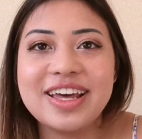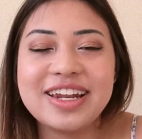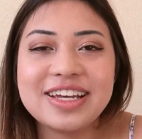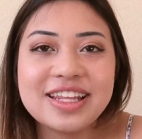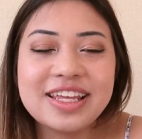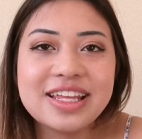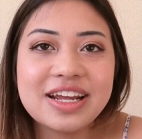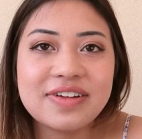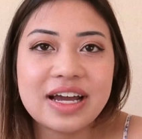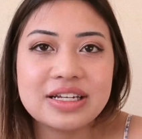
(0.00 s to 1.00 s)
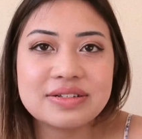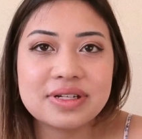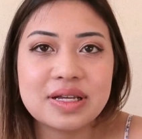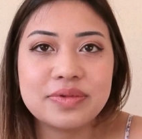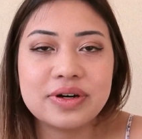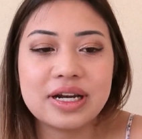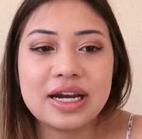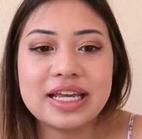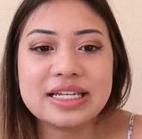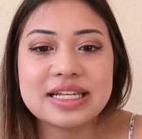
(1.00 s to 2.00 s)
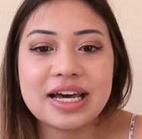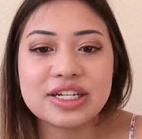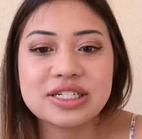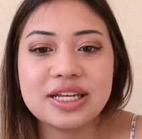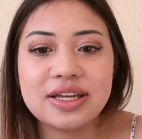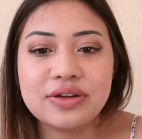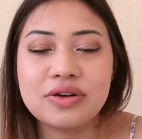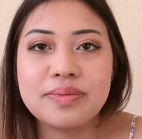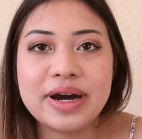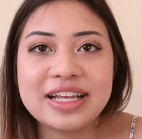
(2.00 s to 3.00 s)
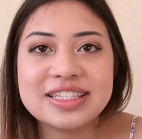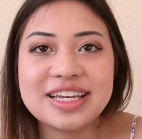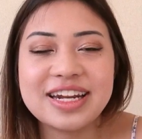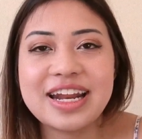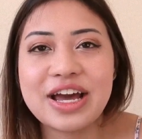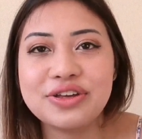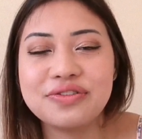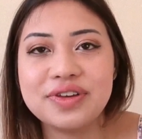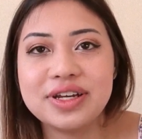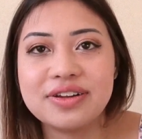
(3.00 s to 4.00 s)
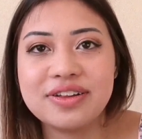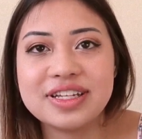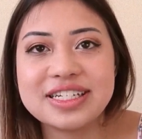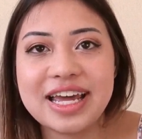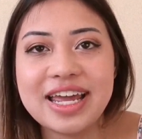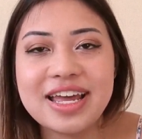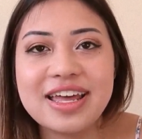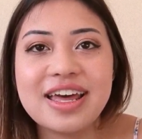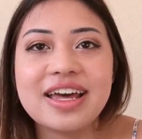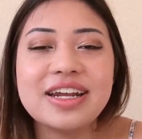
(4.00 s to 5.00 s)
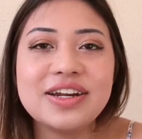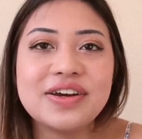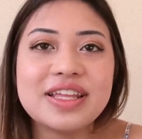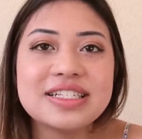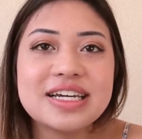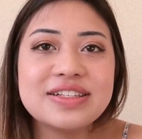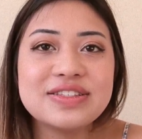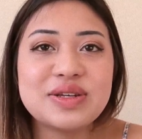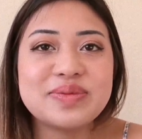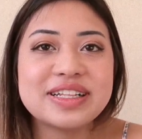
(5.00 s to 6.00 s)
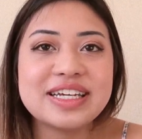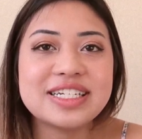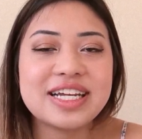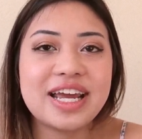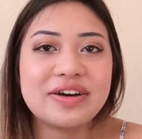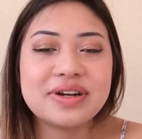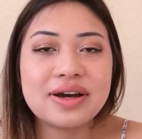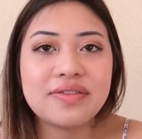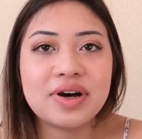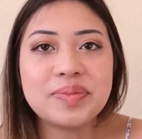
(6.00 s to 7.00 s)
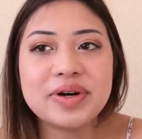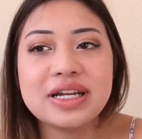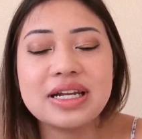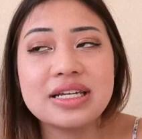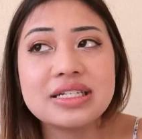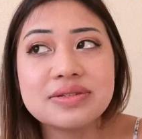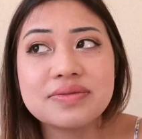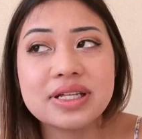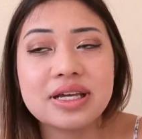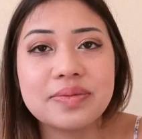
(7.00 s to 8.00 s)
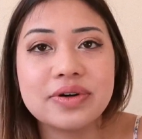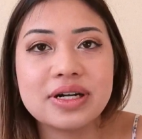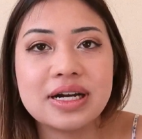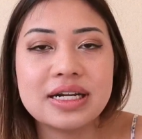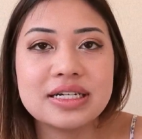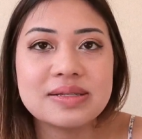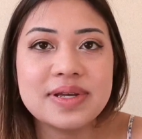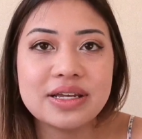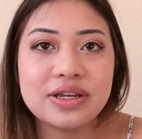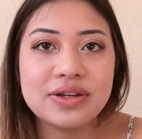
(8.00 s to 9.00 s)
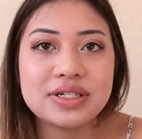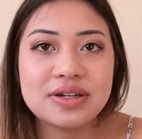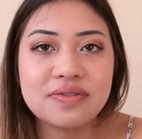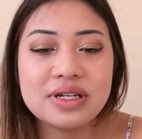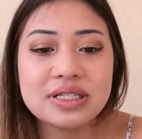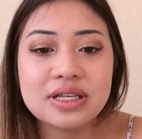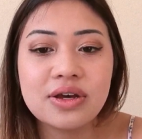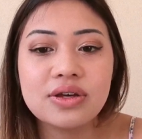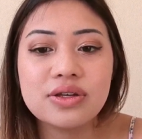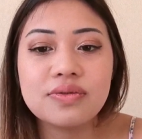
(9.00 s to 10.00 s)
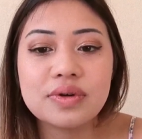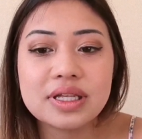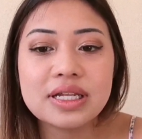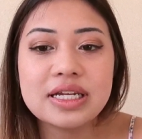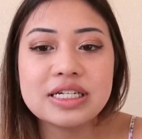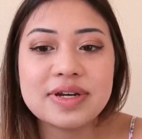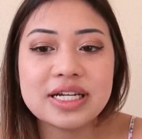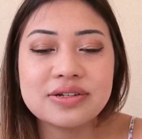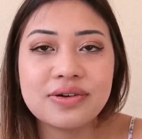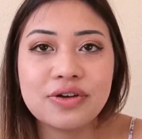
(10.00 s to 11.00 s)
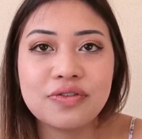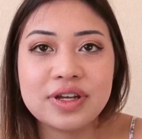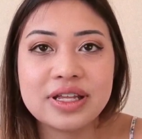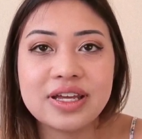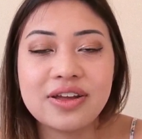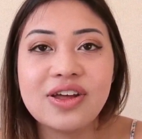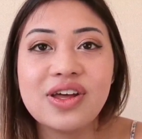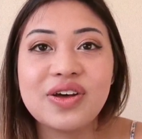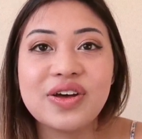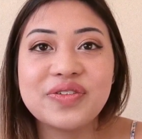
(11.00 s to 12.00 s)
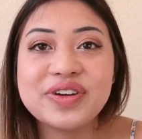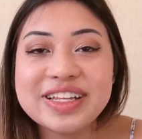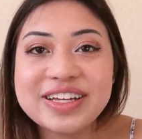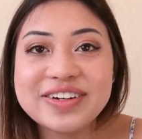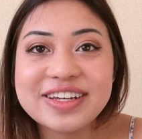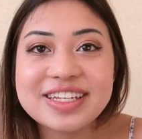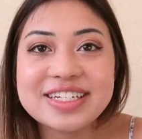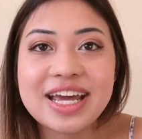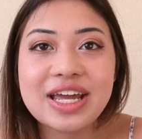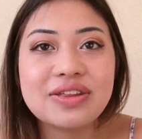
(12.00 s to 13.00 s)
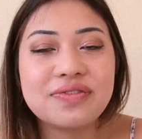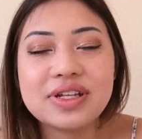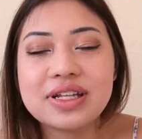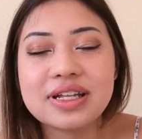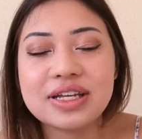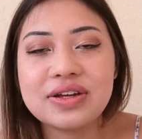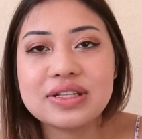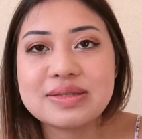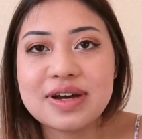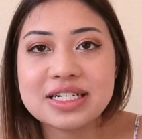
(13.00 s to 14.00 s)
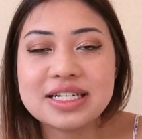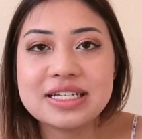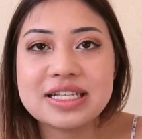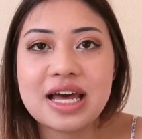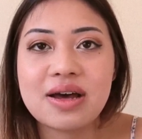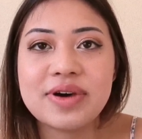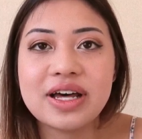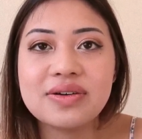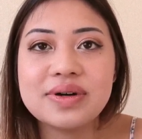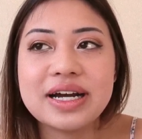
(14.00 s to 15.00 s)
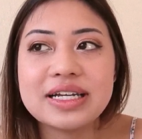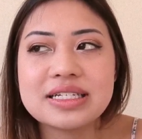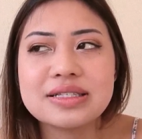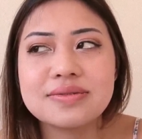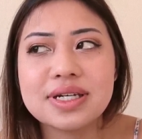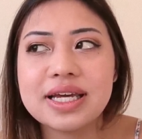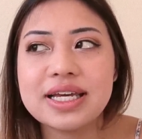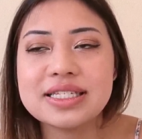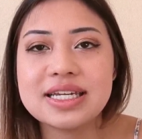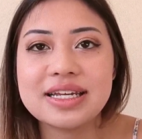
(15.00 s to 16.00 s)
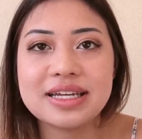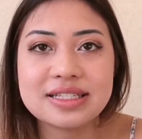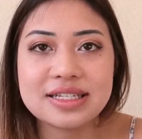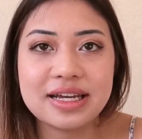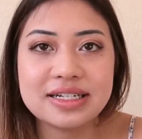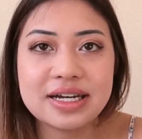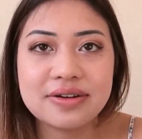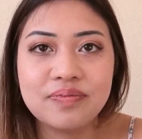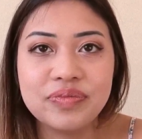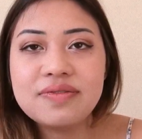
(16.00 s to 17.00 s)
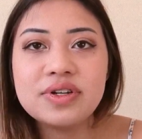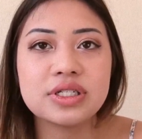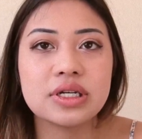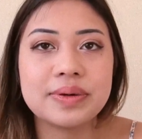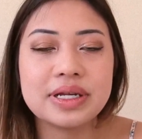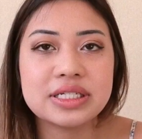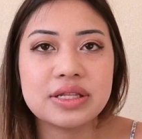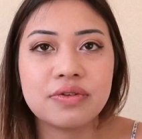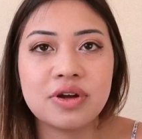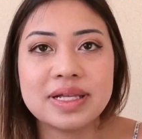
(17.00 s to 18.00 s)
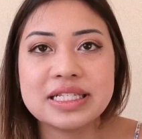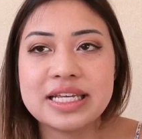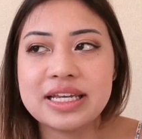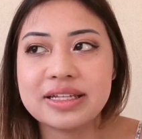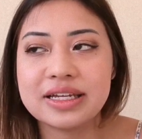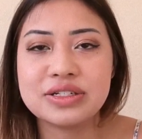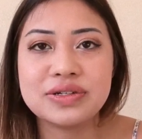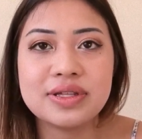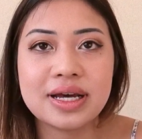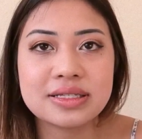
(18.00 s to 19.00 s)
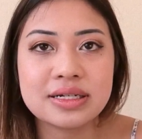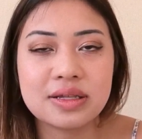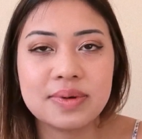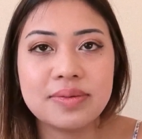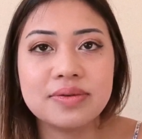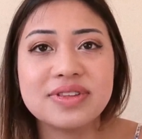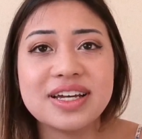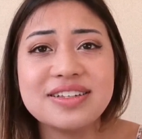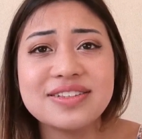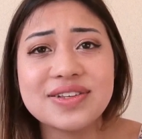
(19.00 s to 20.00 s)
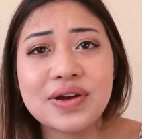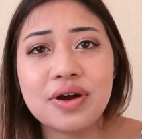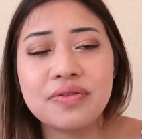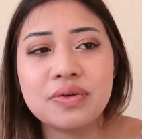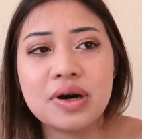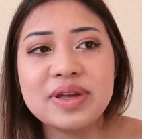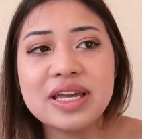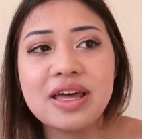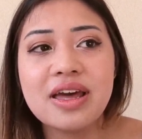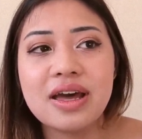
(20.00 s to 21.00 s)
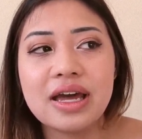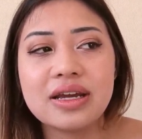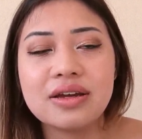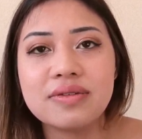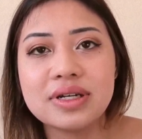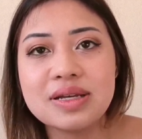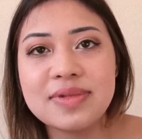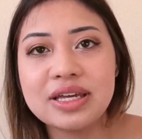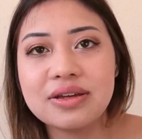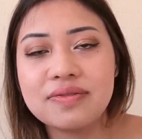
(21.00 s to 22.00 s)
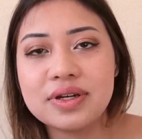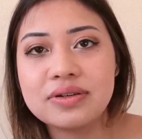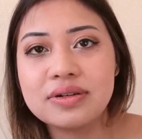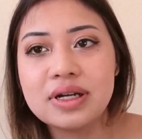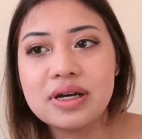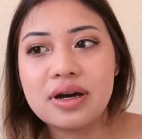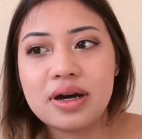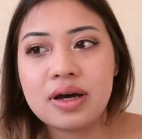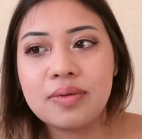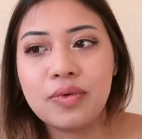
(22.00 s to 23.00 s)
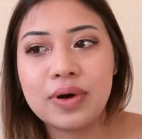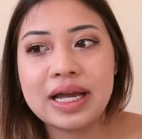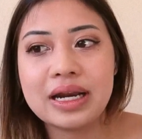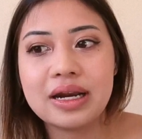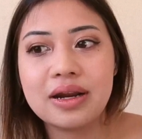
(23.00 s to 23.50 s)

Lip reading: Another thing that I find is really important is actually your mindset and how you feel on the day. And I know that sounds super cliche or whatever, but it is really important and it does make a huge difference. You really need to make sure you're feeling really good on the day, feeling like you can smash the exam. Otherwise, it's really easy to get psyched out. Even just going into the room and seeing like 2,000 other people, that is so overwhelming, and it can really make you feel quite